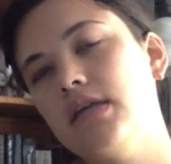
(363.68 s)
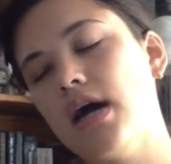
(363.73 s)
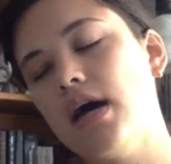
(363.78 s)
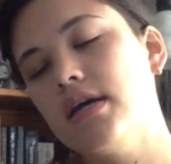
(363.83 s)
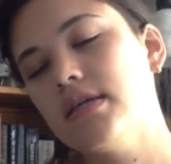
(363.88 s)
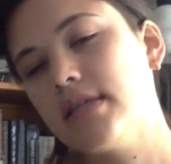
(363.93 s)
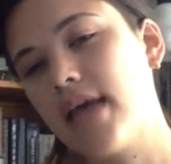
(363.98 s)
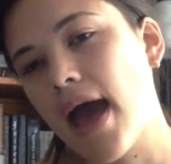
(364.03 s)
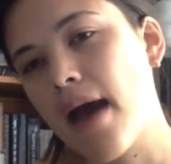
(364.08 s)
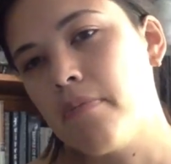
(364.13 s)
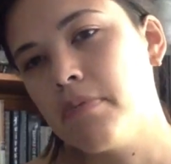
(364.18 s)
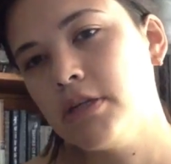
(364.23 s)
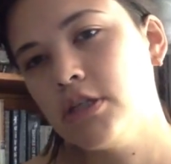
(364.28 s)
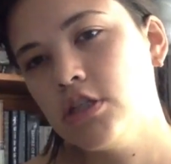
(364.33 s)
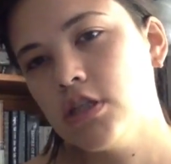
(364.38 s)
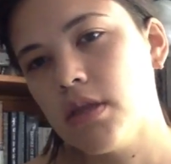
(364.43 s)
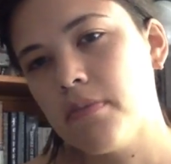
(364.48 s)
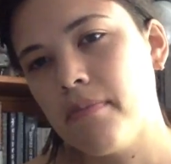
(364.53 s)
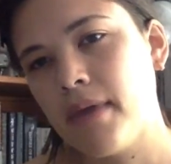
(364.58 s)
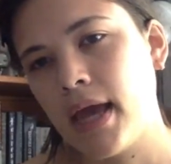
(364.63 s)
does happen
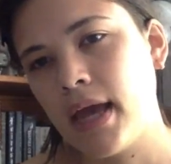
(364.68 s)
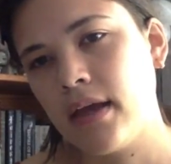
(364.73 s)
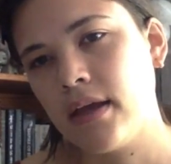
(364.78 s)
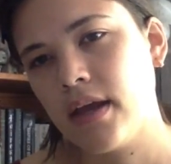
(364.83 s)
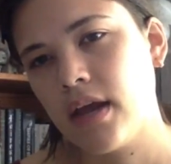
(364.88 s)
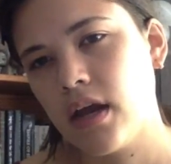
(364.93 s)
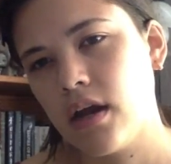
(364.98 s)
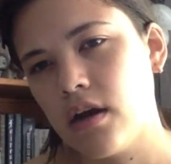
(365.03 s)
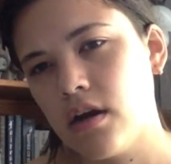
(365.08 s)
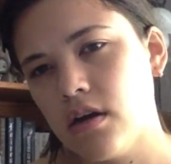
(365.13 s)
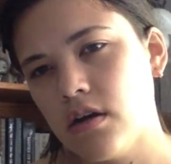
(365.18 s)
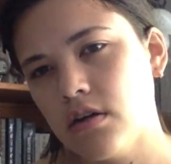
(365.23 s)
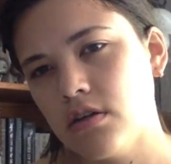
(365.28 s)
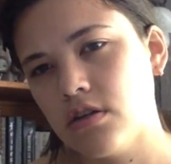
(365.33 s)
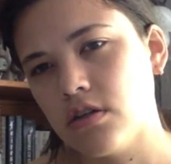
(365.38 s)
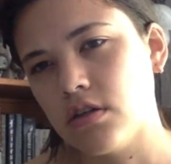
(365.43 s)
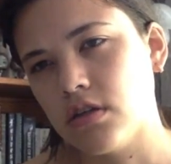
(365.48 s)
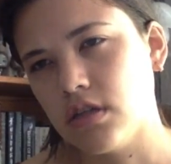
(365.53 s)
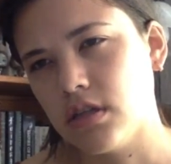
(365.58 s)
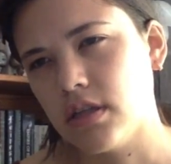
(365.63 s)
to the main
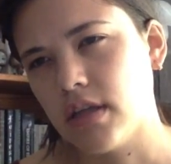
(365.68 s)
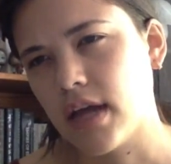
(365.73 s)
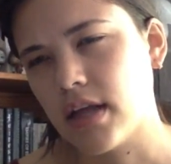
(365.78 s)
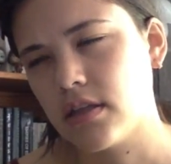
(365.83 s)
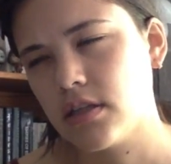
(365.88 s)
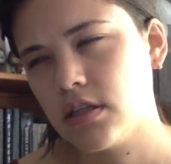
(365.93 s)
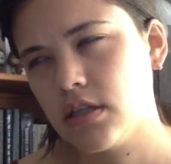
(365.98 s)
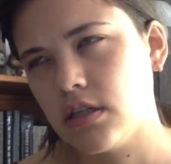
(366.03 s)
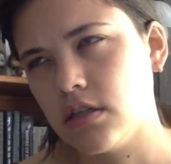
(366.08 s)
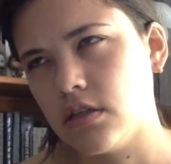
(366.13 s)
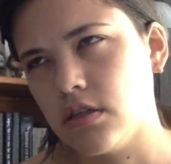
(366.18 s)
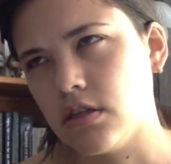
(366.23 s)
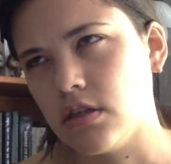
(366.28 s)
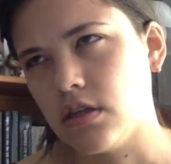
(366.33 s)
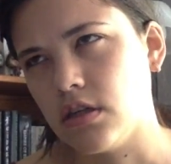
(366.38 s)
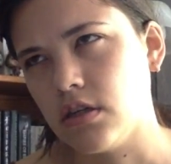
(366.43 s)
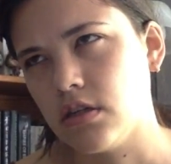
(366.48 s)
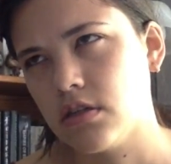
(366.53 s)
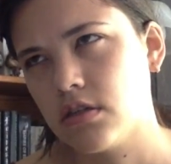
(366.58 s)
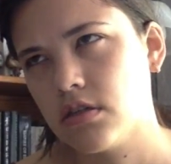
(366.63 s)
character in that
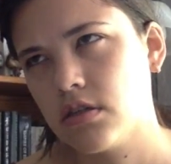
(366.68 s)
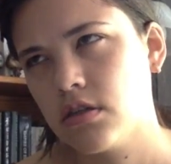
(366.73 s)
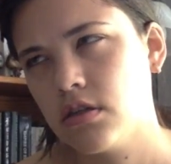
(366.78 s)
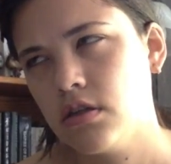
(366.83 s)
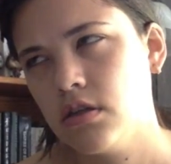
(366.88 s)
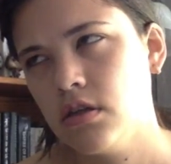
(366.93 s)
series,